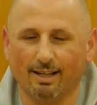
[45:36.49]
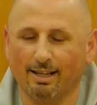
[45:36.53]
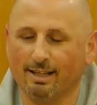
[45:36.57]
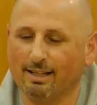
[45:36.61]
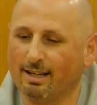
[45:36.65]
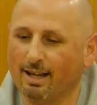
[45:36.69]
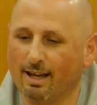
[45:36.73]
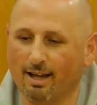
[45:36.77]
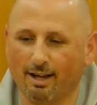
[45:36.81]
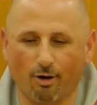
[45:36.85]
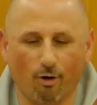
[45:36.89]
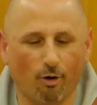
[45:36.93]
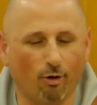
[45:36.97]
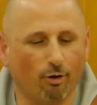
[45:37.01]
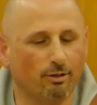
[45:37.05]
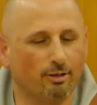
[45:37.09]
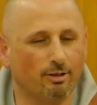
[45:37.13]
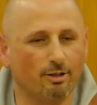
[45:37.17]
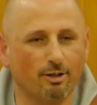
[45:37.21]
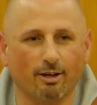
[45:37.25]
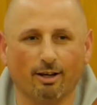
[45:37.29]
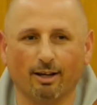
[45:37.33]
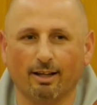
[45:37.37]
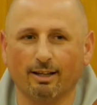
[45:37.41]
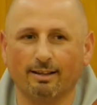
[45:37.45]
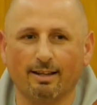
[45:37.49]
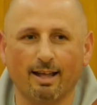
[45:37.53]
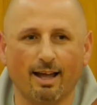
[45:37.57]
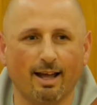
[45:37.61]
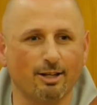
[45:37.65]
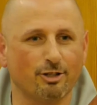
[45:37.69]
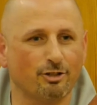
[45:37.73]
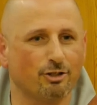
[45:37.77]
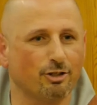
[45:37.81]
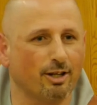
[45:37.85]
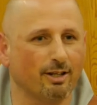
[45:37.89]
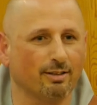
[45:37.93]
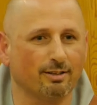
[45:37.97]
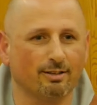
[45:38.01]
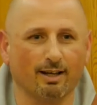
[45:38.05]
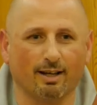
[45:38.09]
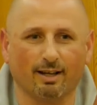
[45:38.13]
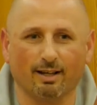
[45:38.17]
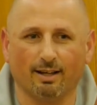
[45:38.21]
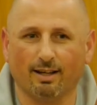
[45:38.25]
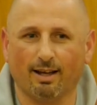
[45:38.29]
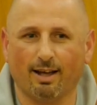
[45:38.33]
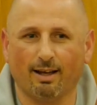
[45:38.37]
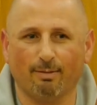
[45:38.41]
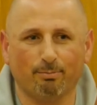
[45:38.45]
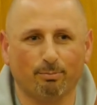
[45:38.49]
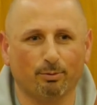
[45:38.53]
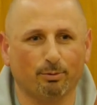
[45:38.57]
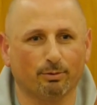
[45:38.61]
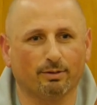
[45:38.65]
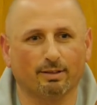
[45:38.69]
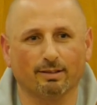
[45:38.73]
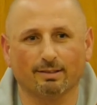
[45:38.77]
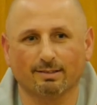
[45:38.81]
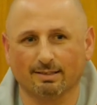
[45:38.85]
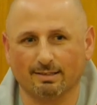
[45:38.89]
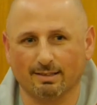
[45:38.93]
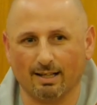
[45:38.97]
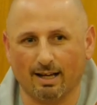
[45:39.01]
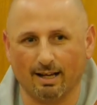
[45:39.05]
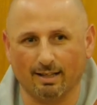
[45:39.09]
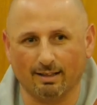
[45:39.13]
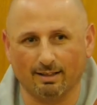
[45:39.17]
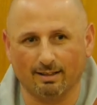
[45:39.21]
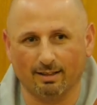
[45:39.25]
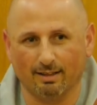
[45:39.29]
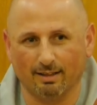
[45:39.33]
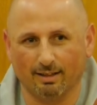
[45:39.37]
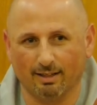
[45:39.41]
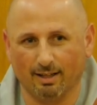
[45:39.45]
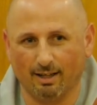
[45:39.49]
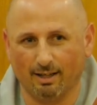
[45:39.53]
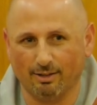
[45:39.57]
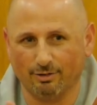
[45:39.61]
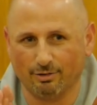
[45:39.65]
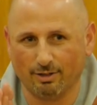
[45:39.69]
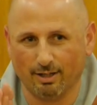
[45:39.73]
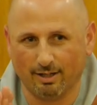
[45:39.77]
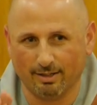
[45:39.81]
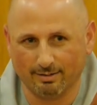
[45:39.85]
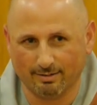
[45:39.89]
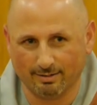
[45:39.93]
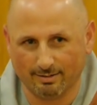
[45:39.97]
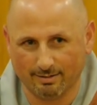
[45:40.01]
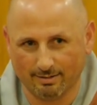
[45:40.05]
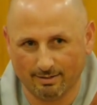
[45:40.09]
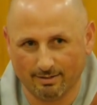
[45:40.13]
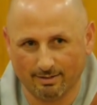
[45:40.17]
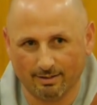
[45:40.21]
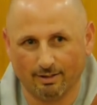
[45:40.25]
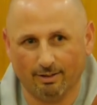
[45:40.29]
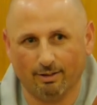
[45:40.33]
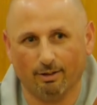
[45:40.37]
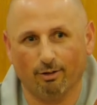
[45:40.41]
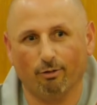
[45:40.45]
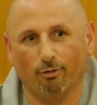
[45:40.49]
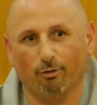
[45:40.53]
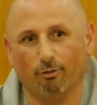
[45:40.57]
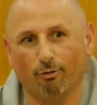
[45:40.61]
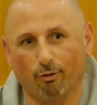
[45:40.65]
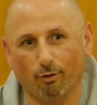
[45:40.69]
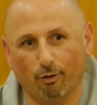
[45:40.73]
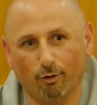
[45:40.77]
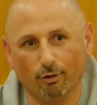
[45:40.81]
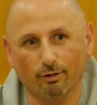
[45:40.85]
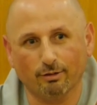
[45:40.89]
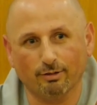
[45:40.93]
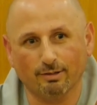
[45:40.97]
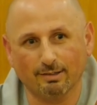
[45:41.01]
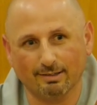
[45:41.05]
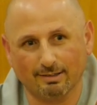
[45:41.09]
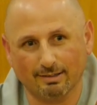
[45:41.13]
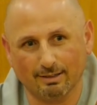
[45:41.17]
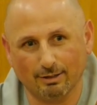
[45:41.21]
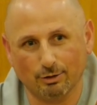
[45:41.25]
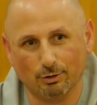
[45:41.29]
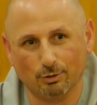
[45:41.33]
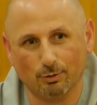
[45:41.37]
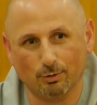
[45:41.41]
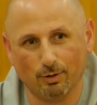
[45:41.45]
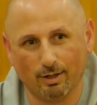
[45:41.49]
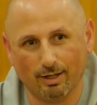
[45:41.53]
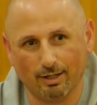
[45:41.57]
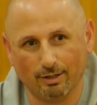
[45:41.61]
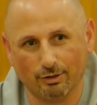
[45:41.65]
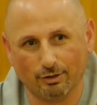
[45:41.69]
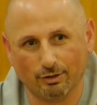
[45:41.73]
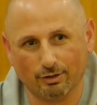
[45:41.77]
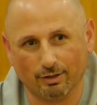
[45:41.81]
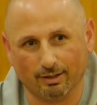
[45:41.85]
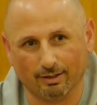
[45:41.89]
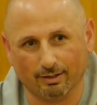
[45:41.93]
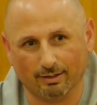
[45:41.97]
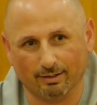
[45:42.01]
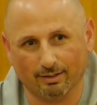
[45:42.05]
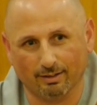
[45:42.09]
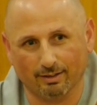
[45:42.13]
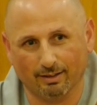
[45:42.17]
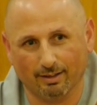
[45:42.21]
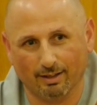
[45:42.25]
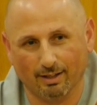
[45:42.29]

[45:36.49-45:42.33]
yeah all the, the agenda i put aside and just follow the situation